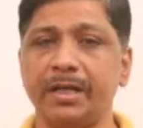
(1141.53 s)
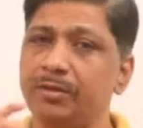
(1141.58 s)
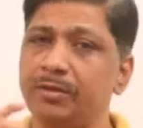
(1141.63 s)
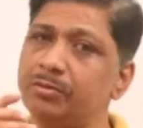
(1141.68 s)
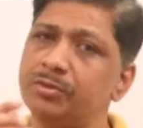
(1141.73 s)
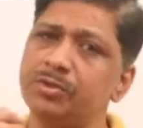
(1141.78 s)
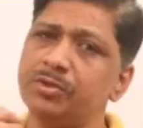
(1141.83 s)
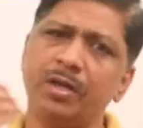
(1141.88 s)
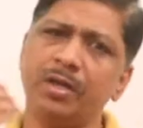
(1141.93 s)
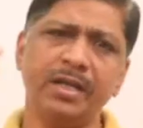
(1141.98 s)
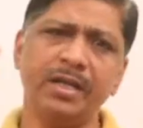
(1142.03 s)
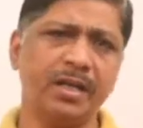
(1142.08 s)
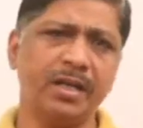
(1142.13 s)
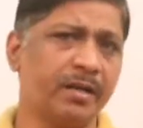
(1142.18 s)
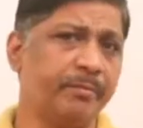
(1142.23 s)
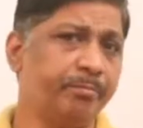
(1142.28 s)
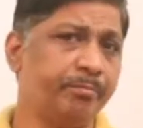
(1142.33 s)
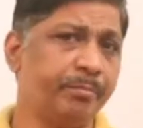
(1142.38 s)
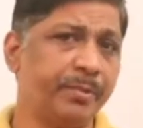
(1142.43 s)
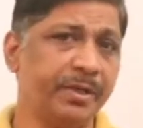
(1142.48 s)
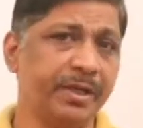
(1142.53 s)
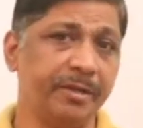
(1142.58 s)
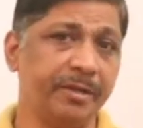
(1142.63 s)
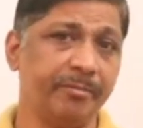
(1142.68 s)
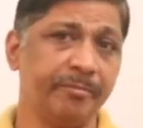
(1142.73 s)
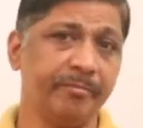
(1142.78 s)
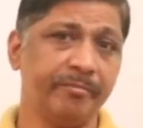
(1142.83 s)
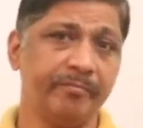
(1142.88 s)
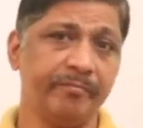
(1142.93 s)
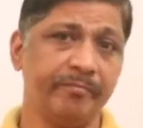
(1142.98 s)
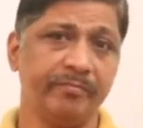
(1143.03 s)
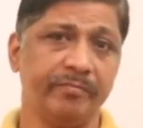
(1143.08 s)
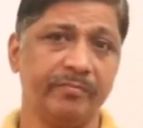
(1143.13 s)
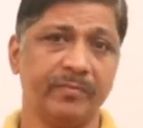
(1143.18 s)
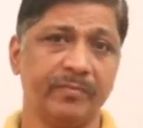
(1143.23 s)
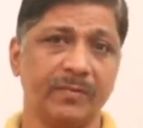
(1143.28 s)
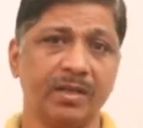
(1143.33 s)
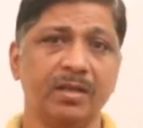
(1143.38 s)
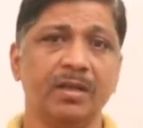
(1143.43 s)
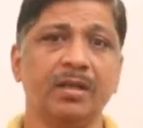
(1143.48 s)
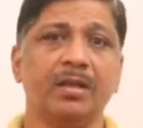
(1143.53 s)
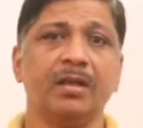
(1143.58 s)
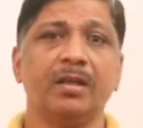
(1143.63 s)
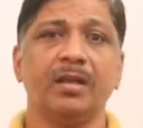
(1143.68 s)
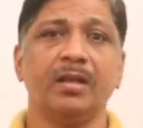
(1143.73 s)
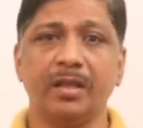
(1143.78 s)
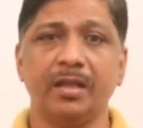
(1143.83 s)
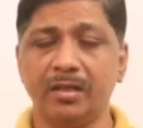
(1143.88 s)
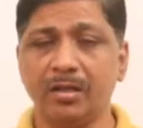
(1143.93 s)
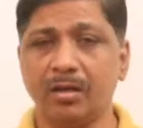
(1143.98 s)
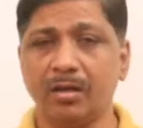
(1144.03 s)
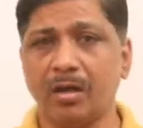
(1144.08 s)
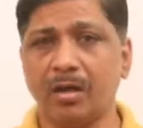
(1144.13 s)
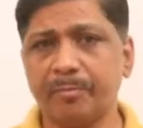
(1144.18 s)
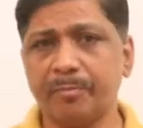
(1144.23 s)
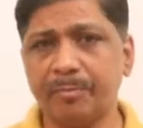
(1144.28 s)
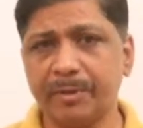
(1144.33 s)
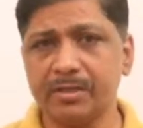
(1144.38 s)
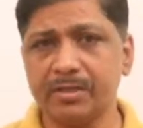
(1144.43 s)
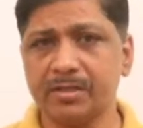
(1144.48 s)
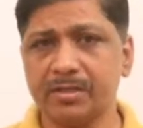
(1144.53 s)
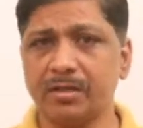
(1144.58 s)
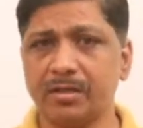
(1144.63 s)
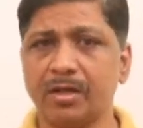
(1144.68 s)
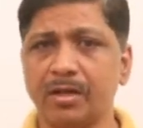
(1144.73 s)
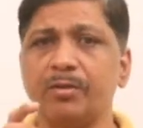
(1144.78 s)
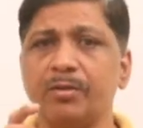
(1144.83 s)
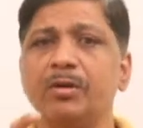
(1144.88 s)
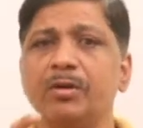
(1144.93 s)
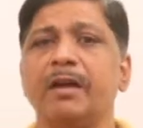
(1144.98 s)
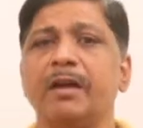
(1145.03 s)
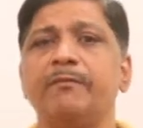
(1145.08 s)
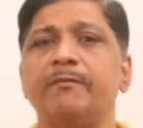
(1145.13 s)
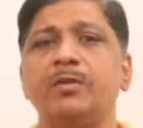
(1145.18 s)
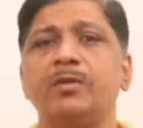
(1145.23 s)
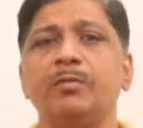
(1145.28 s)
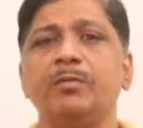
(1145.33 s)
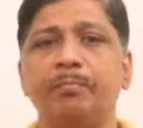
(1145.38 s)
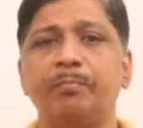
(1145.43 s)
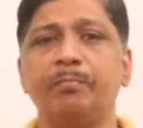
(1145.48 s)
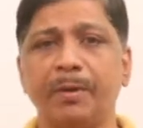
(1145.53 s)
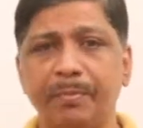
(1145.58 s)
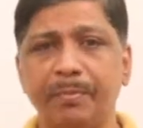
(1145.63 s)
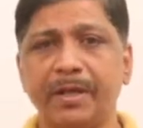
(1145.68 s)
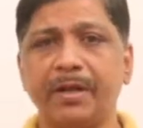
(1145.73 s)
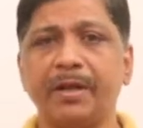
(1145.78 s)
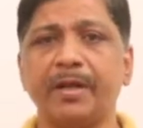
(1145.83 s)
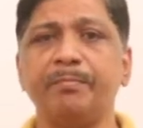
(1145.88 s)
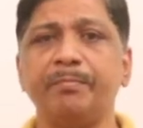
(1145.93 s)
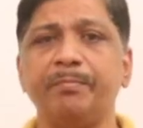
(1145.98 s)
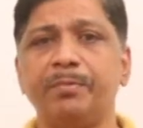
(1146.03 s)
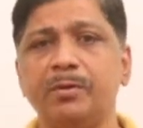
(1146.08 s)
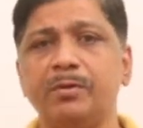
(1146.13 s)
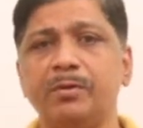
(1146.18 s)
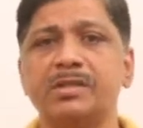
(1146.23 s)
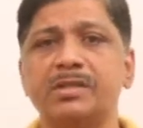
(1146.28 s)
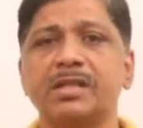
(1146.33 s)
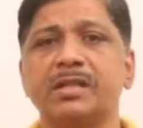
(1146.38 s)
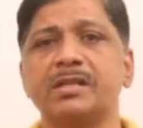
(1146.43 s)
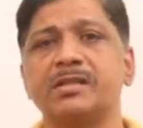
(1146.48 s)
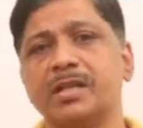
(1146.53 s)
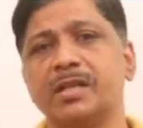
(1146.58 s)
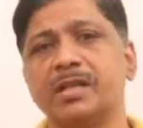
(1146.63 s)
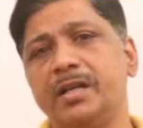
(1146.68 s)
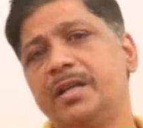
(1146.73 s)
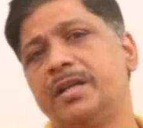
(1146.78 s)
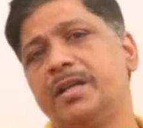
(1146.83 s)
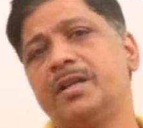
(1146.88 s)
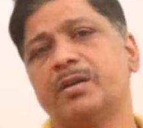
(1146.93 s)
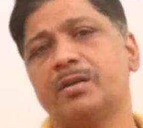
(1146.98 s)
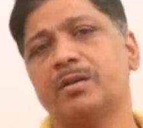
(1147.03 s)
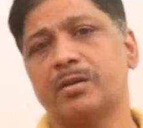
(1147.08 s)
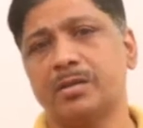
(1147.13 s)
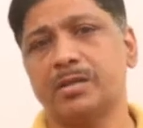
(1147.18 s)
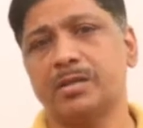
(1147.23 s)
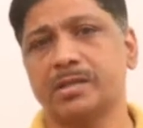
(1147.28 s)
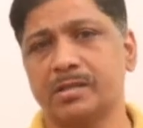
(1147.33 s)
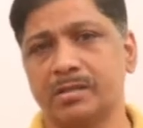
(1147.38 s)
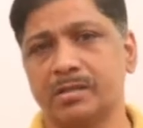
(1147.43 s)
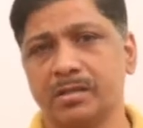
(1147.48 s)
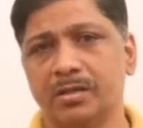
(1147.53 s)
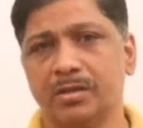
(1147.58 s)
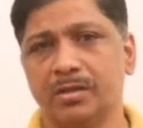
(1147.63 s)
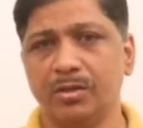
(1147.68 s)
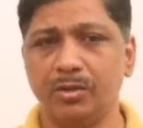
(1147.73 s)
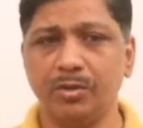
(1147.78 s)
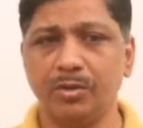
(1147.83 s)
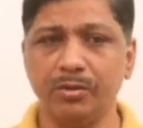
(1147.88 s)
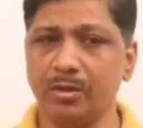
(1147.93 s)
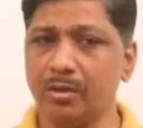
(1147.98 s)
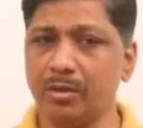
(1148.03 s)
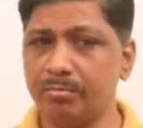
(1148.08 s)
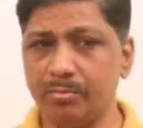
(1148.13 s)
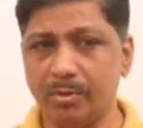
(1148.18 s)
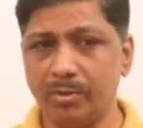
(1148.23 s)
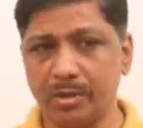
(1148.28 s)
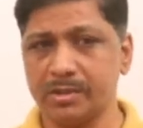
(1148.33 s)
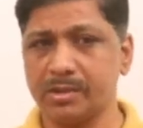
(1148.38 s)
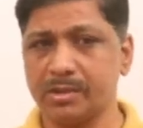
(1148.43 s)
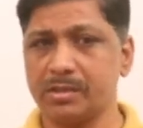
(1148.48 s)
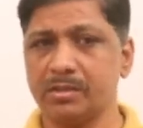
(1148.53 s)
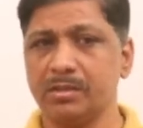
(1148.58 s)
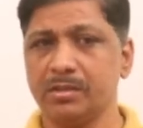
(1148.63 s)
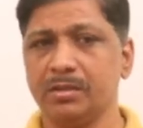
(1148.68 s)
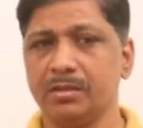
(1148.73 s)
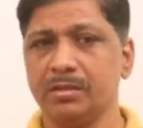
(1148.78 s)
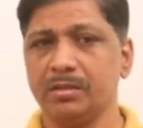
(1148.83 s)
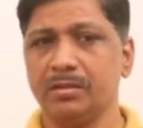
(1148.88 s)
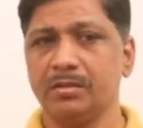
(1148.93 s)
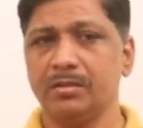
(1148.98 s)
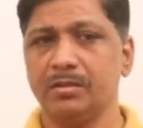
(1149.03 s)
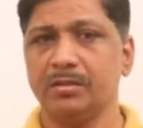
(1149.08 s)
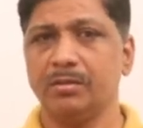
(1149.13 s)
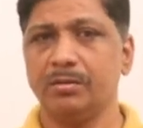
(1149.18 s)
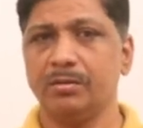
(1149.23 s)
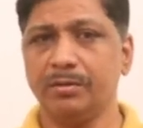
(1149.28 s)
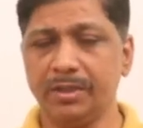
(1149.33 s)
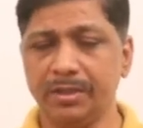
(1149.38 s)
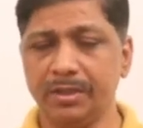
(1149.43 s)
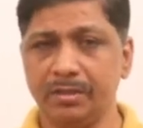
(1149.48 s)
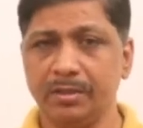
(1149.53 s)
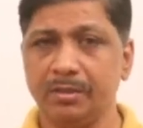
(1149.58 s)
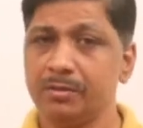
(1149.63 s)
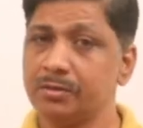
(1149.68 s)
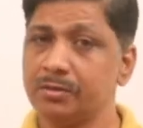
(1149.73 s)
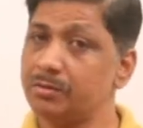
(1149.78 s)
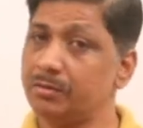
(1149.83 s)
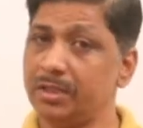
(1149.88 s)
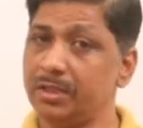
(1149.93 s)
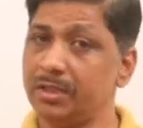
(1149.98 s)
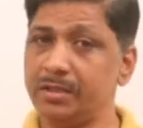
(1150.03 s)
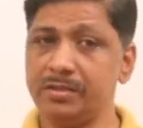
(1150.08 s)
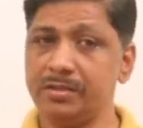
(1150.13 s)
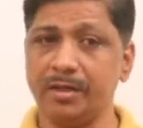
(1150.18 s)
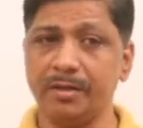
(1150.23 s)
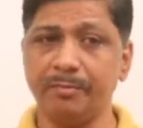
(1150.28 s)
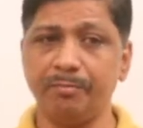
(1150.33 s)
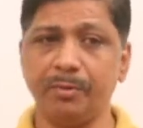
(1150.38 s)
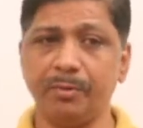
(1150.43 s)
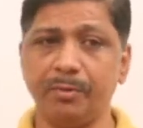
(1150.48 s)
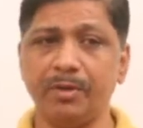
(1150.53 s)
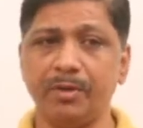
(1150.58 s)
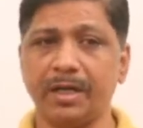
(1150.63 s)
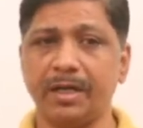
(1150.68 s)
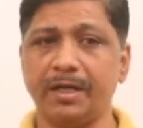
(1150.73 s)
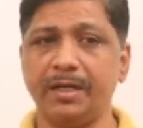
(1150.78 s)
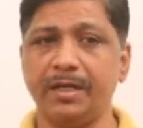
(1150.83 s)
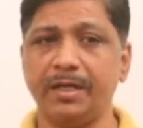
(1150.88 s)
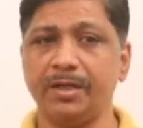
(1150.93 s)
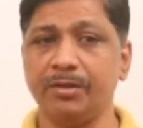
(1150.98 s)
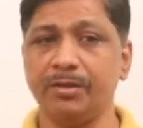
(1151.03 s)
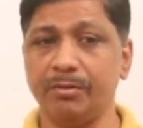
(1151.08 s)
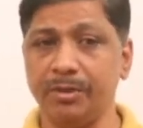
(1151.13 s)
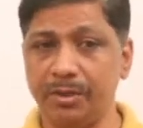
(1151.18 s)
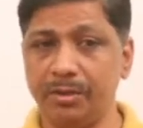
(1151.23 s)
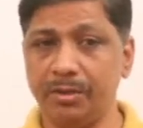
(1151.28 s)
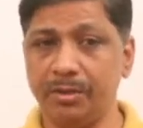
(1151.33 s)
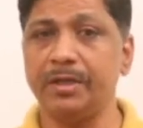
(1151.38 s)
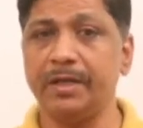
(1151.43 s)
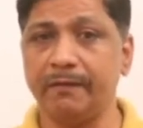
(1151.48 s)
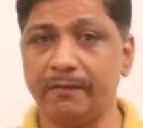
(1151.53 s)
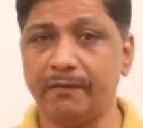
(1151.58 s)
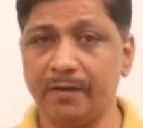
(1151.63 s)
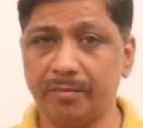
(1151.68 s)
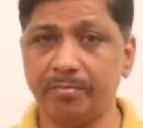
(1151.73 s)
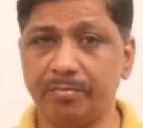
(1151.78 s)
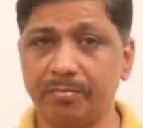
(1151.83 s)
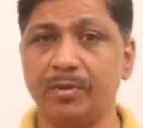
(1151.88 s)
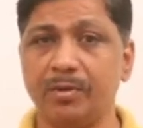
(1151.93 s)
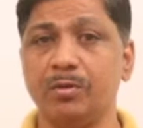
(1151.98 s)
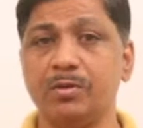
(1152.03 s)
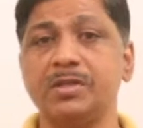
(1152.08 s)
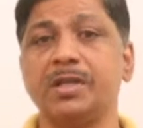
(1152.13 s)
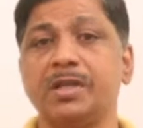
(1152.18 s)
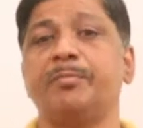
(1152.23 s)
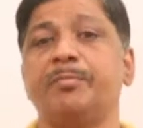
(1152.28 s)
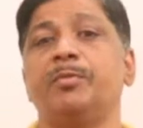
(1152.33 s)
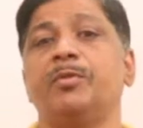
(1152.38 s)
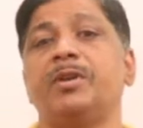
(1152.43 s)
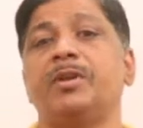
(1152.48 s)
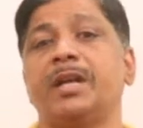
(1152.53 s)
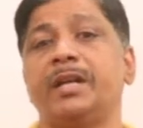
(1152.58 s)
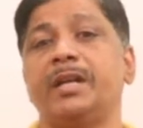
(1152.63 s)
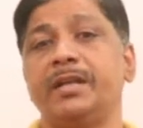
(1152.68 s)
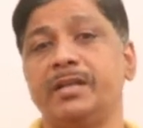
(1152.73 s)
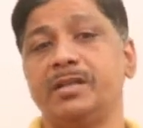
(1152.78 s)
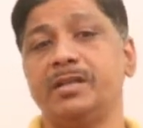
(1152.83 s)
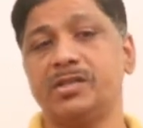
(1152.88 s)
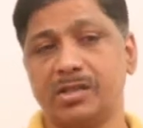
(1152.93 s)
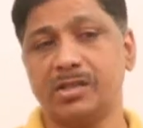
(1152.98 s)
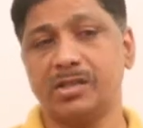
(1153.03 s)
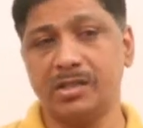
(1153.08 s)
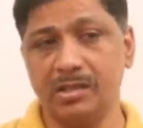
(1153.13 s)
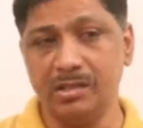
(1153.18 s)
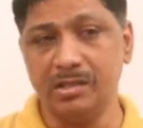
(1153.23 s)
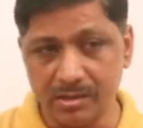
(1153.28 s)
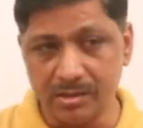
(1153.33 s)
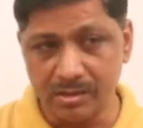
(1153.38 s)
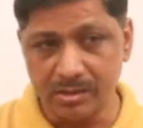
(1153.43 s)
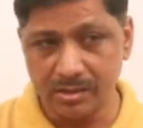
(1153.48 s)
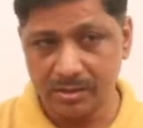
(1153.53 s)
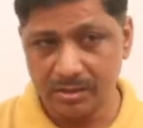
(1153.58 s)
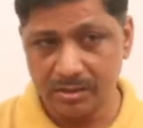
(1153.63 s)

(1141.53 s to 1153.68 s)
You join a company. In the corporate sector, you will have to prepare reports and send it across to your boss. Okay, so that is report writing. You need to develop those report writing skills.